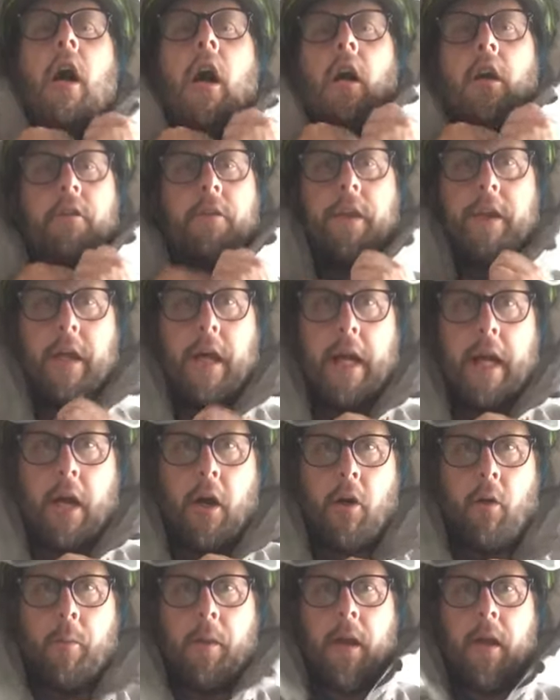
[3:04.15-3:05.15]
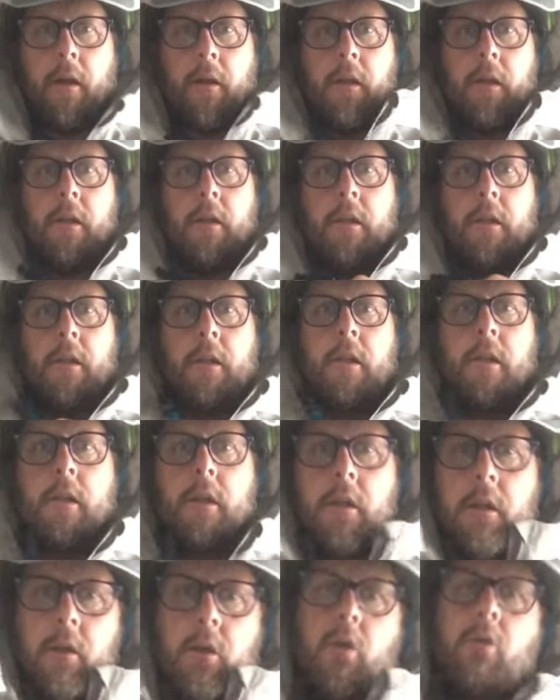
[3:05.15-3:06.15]
over your helmet.
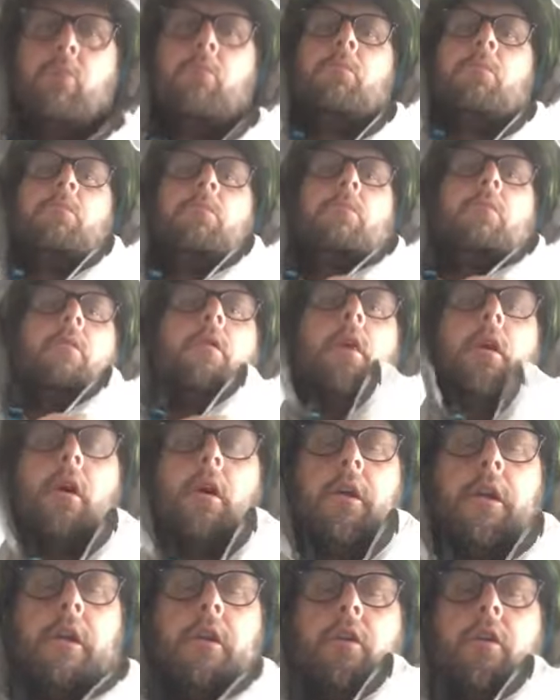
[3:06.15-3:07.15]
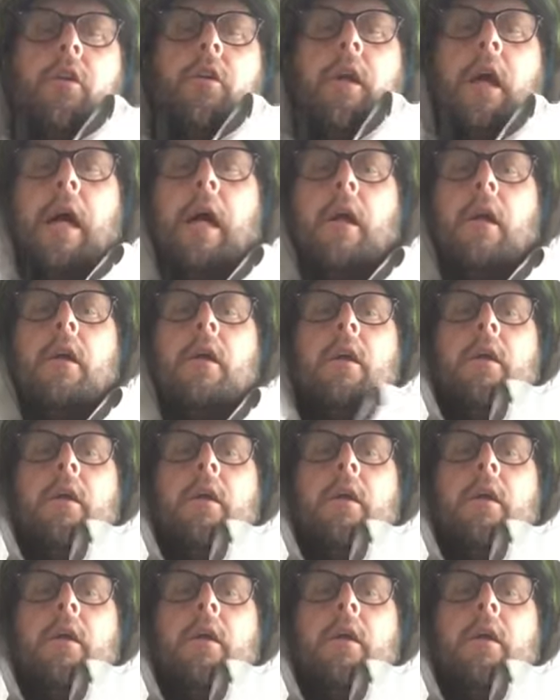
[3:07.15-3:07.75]
Oh, you can do that.